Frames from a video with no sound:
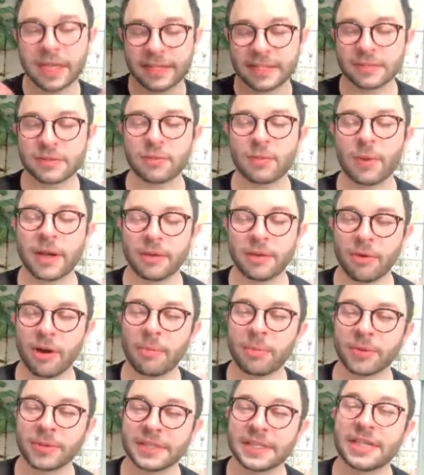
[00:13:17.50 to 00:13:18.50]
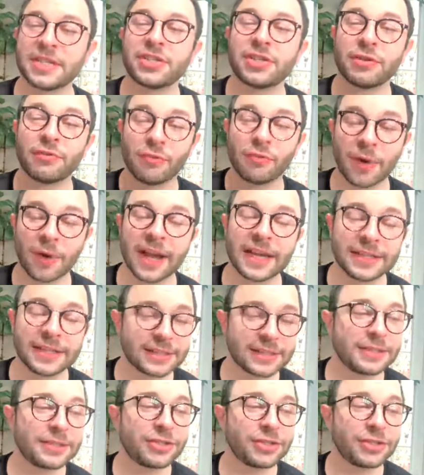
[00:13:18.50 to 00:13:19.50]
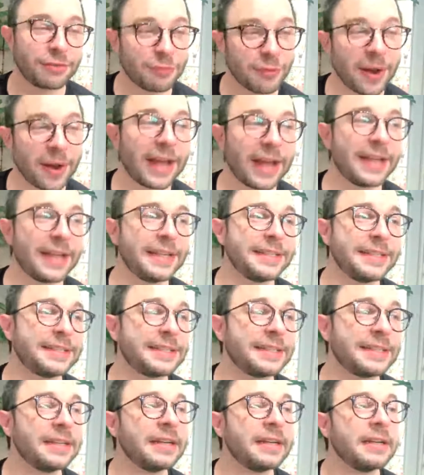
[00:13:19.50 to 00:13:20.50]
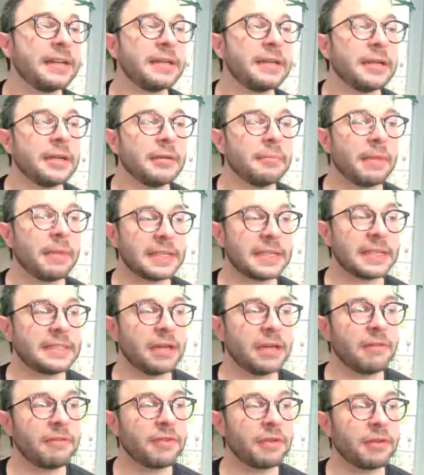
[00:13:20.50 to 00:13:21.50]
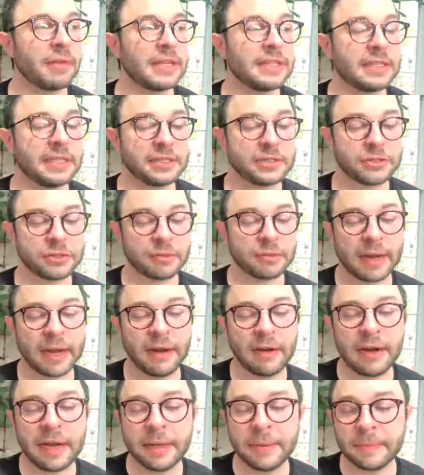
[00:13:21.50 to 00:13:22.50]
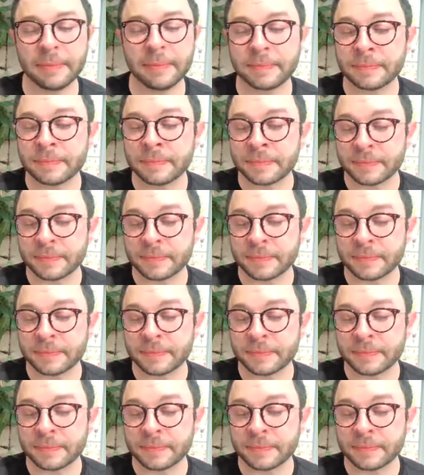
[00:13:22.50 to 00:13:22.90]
that's the way you properly say, she raised myself and my sister Mary